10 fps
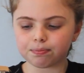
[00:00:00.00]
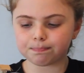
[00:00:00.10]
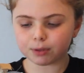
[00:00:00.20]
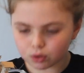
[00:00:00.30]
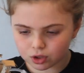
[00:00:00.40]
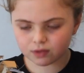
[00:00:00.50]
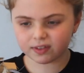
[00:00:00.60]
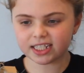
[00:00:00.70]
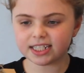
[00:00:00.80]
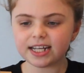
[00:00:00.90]
pulls the
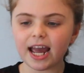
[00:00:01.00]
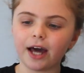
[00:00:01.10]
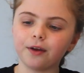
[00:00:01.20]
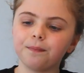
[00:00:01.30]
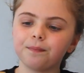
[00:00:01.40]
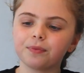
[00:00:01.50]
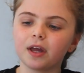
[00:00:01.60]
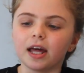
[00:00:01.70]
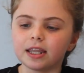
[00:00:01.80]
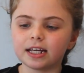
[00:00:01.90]
wrist down.
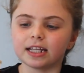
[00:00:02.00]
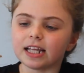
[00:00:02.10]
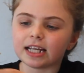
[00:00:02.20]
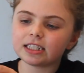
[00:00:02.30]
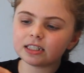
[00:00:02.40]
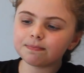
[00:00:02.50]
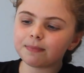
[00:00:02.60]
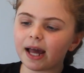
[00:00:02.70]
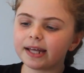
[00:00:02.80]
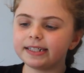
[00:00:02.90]
The elastic
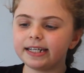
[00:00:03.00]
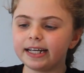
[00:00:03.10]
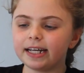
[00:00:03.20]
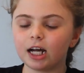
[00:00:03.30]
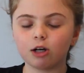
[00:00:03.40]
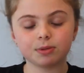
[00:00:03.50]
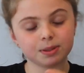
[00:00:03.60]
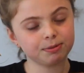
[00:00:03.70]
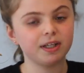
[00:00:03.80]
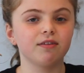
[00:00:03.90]
band here helps
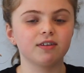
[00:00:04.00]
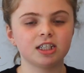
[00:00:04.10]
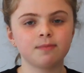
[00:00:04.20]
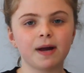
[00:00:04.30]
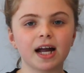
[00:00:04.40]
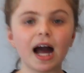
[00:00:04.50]
bring the wrist back